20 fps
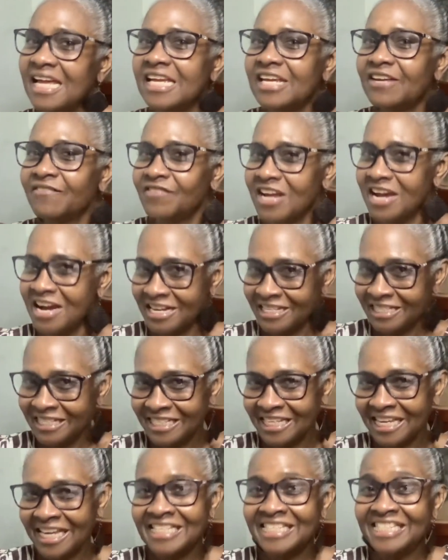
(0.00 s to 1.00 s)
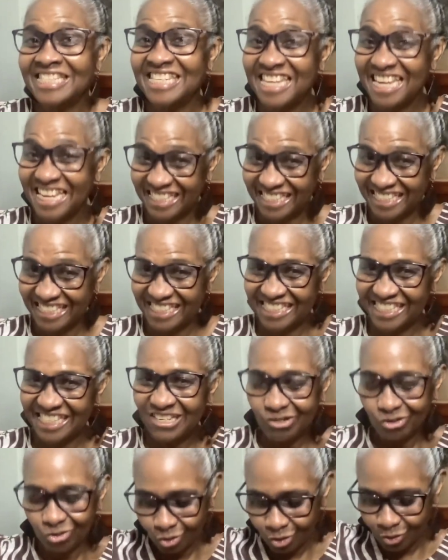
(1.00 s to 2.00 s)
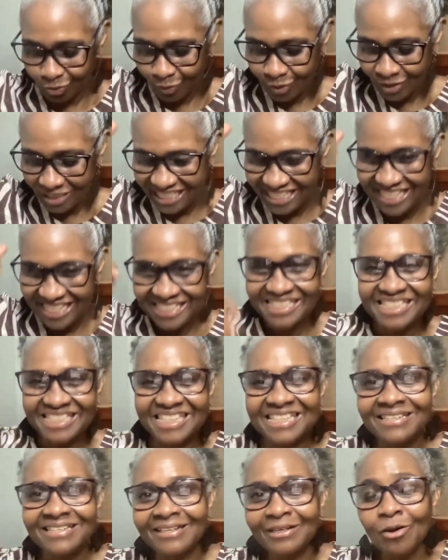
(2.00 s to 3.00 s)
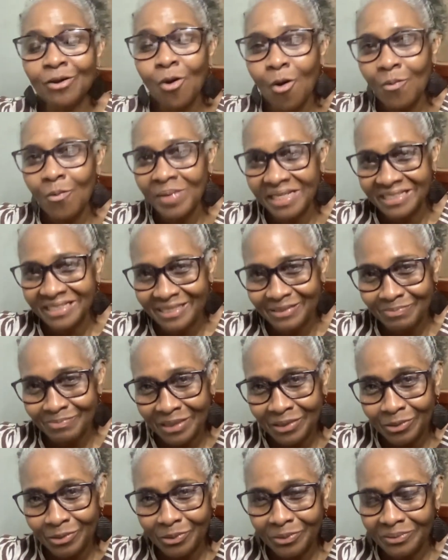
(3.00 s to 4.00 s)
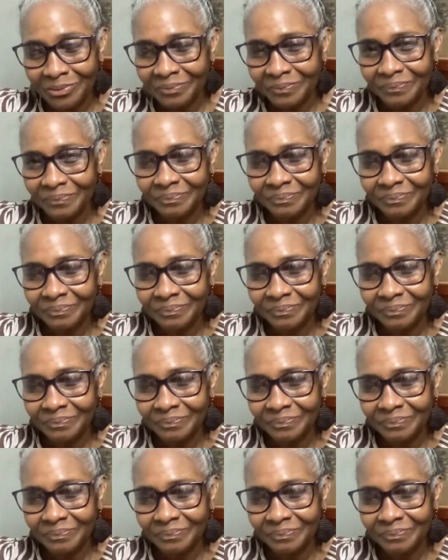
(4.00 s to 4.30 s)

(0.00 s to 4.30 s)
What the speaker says: If the answer is yes, just put a yes in the comments below.